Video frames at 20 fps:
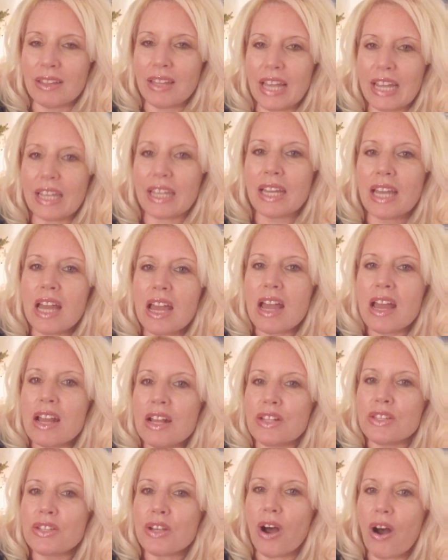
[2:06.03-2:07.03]
like
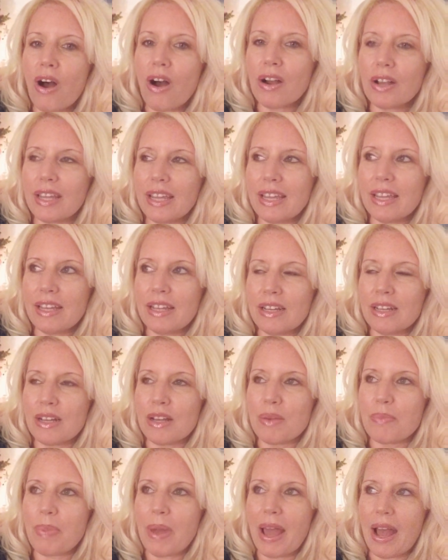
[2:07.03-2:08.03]
talking
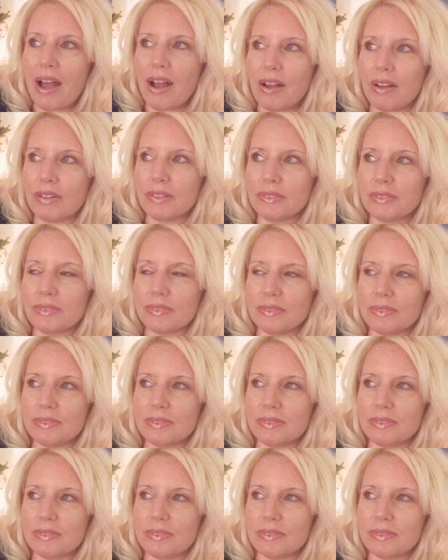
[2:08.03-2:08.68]
about